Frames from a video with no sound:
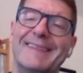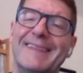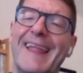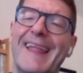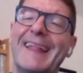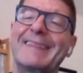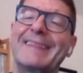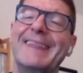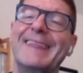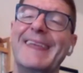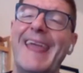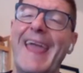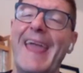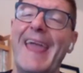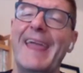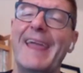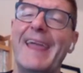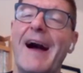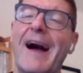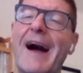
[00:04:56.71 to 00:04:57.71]
Let the
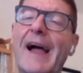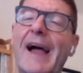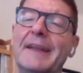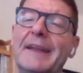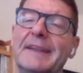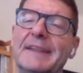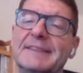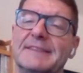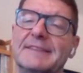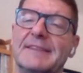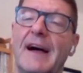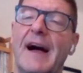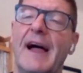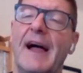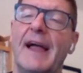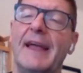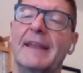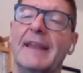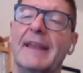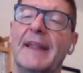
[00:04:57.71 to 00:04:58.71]
AI
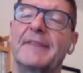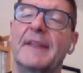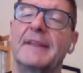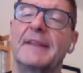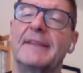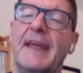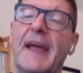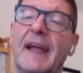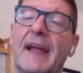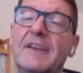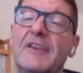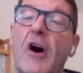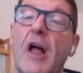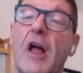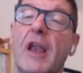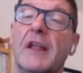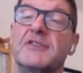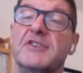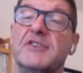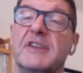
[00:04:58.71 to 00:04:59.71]
decide, let the
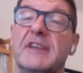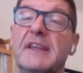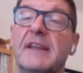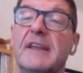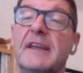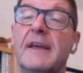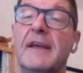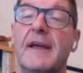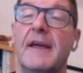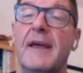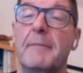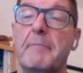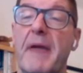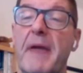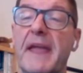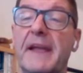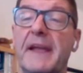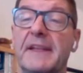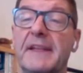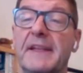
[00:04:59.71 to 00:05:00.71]
technology
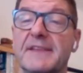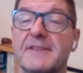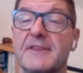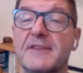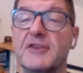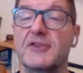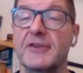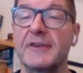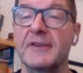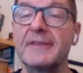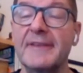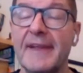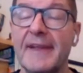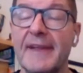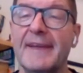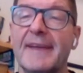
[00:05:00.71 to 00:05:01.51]
make a decision,